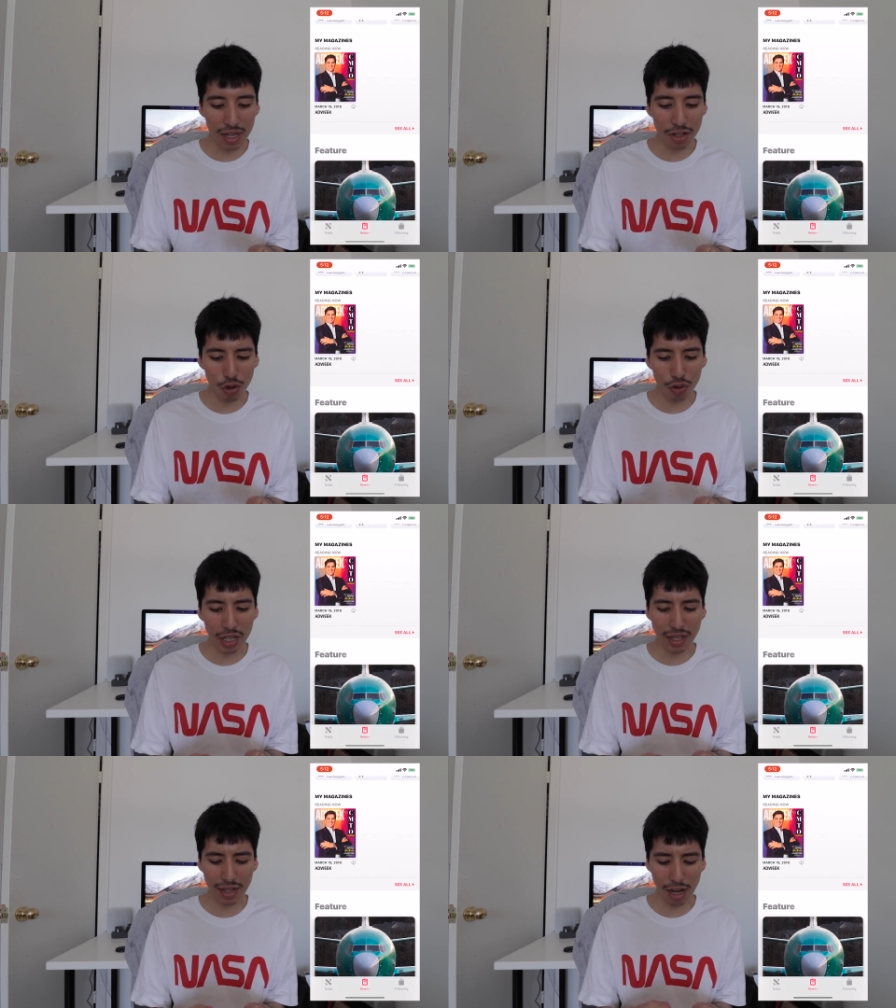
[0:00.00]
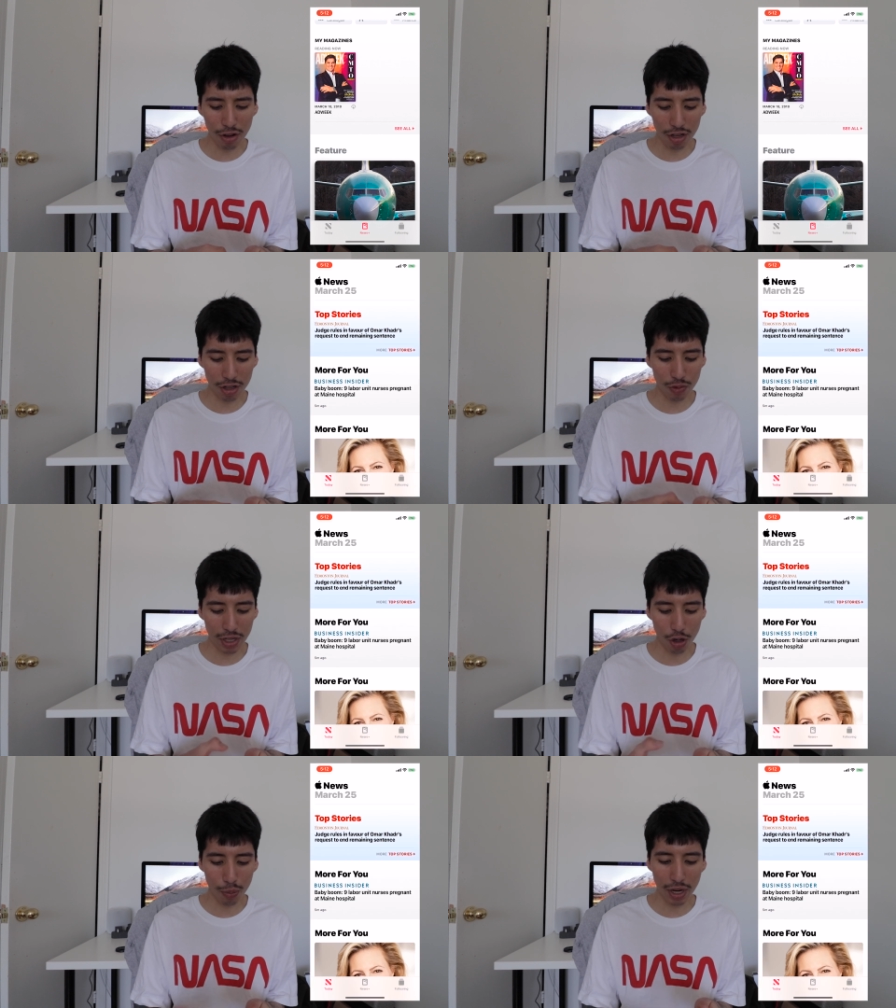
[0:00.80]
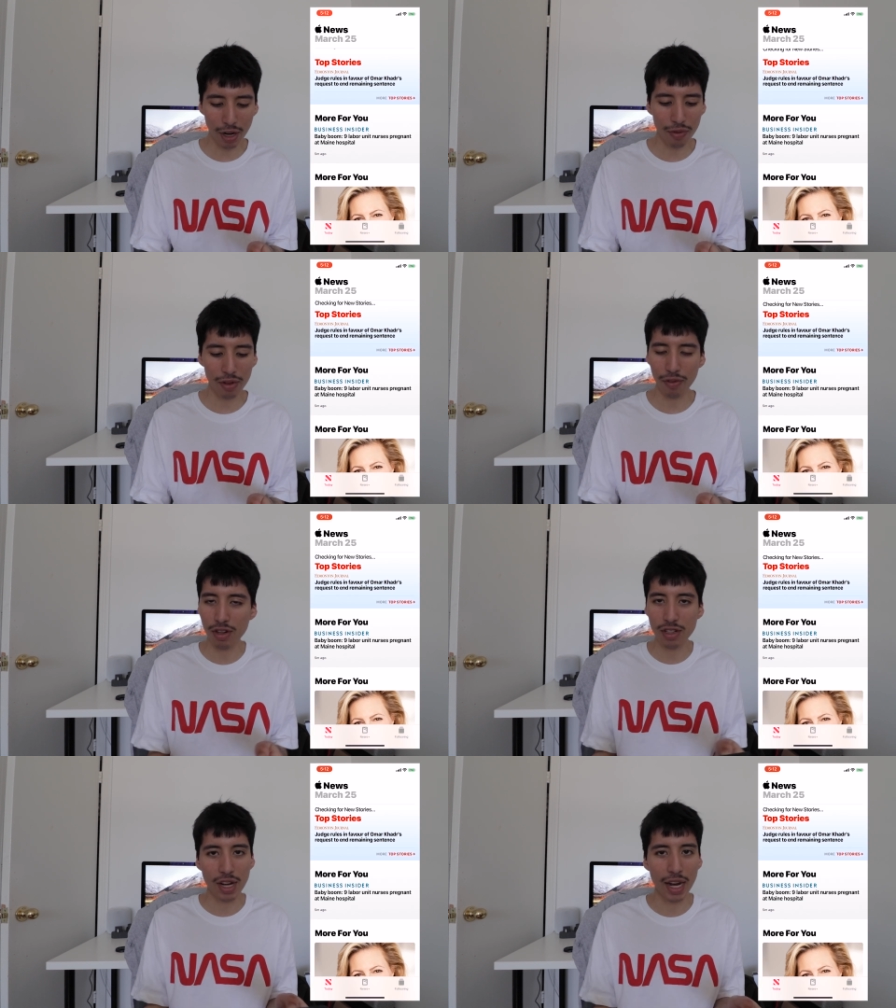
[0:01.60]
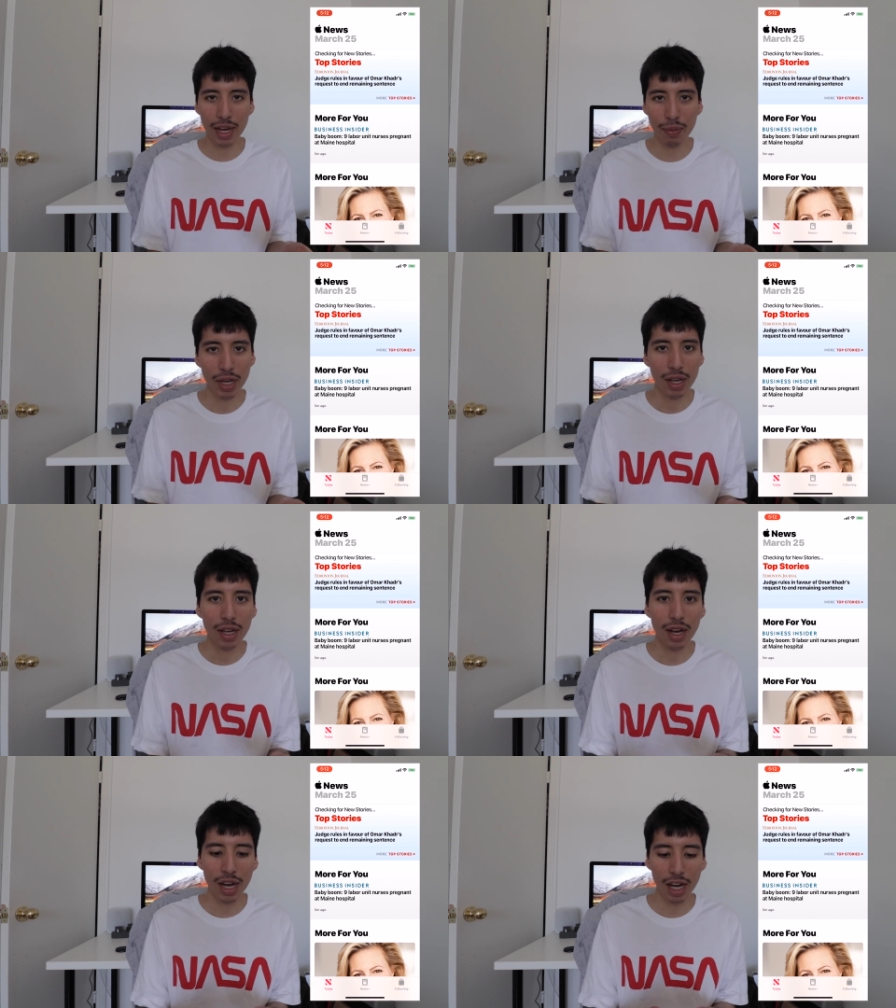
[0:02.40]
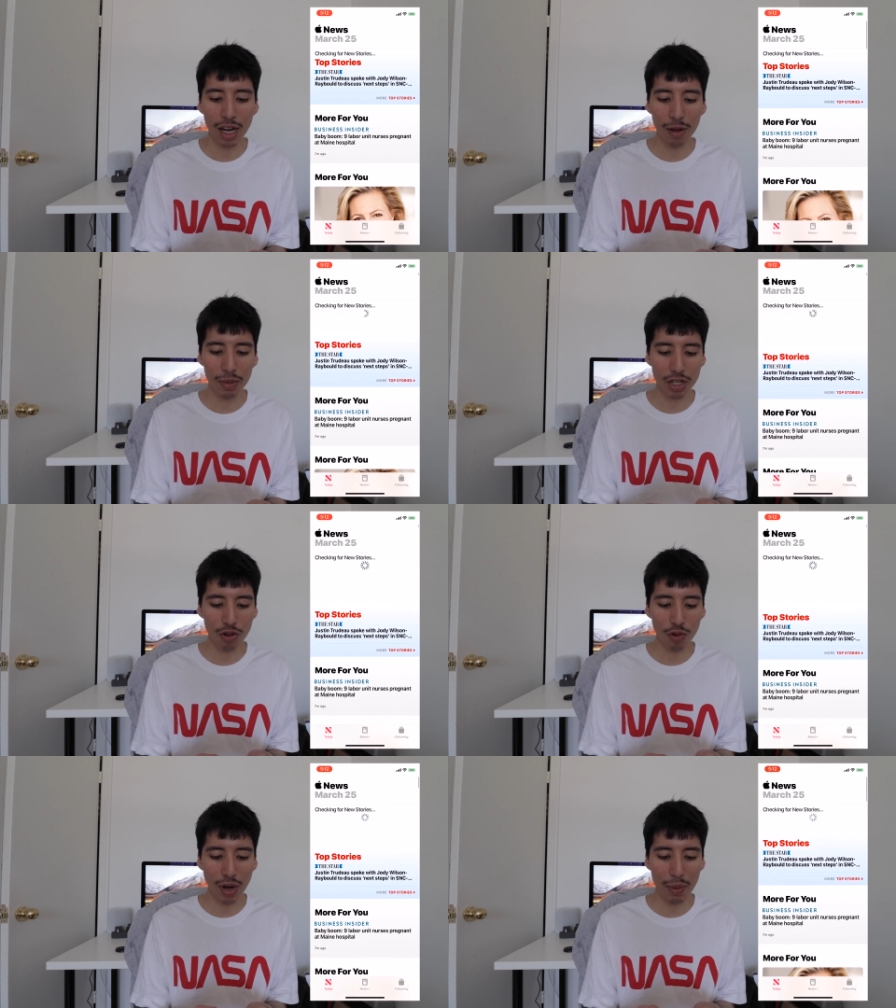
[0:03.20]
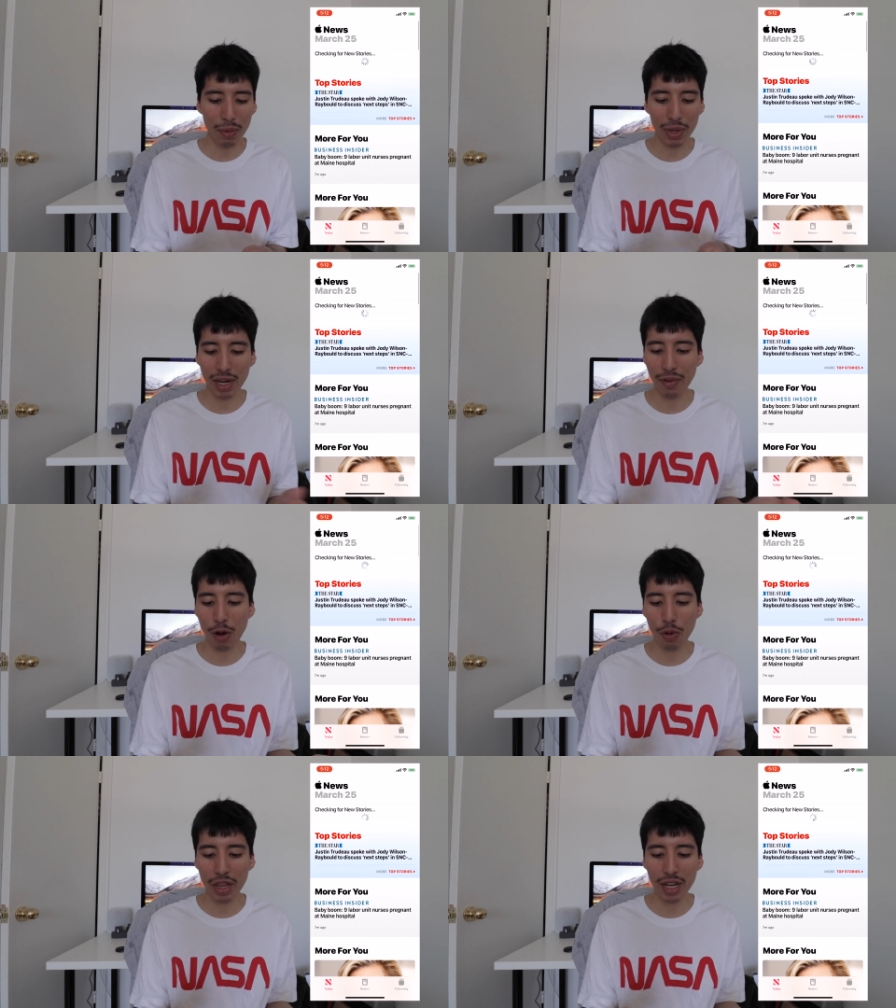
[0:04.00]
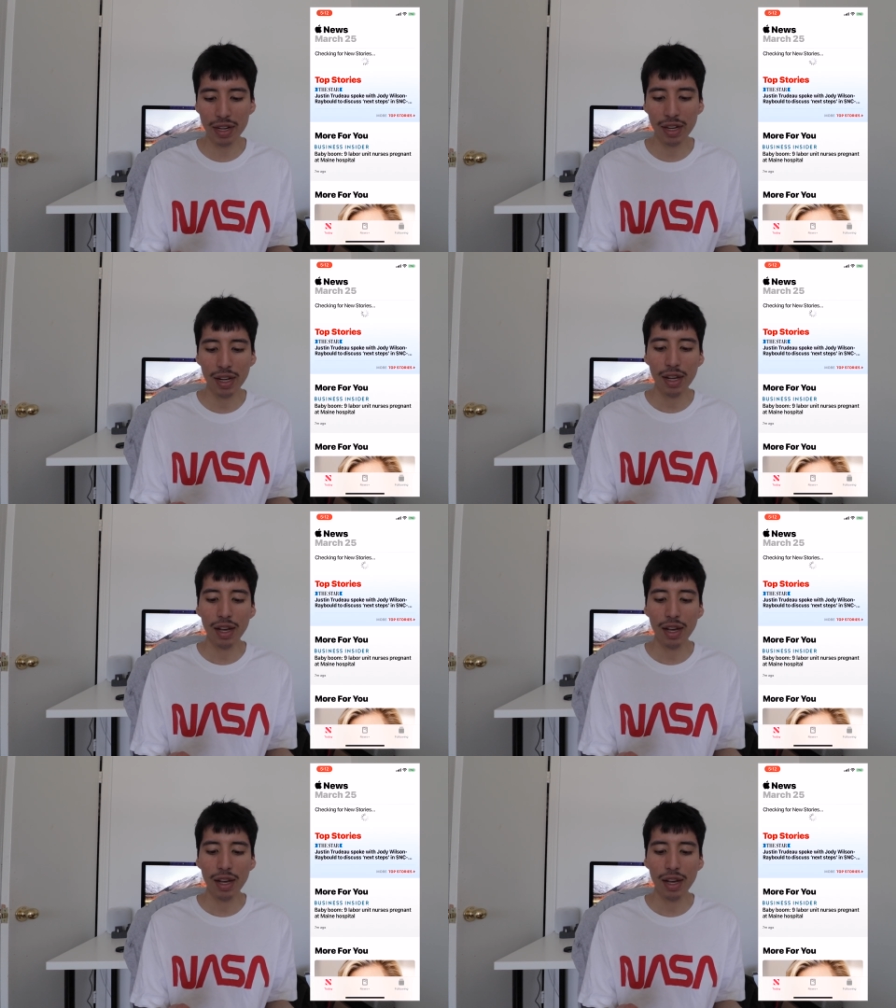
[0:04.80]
So this is how it looks when you open it up for the first time. Um, so I've been playing around with it.